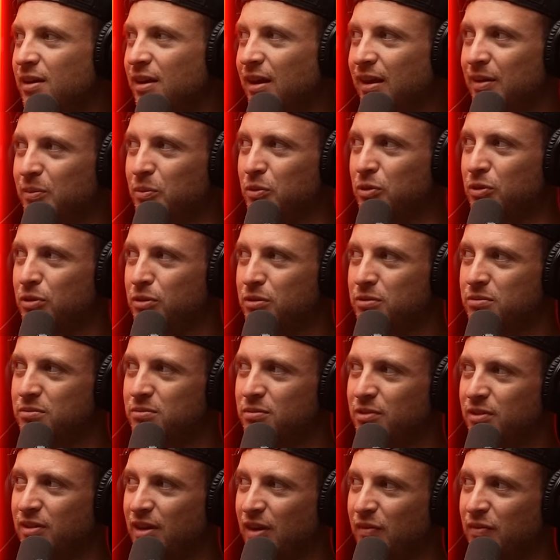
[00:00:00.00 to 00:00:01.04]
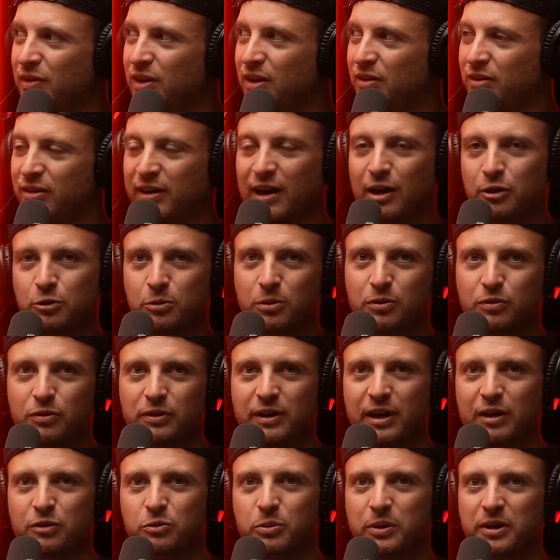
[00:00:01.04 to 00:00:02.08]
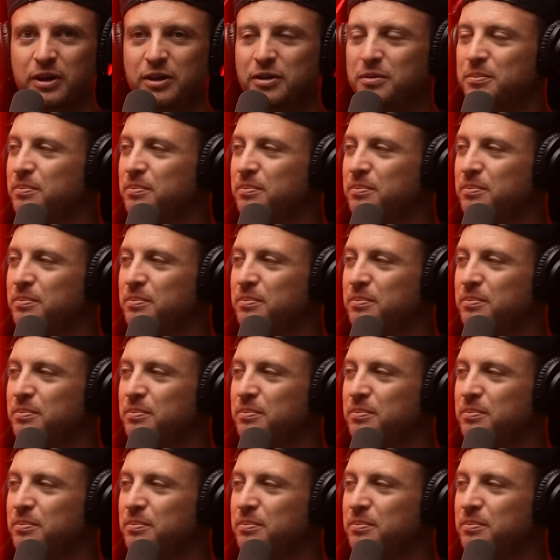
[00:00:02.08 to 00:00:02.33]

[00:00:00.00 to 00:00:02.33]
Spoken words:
and we'll save any other announcements for next week.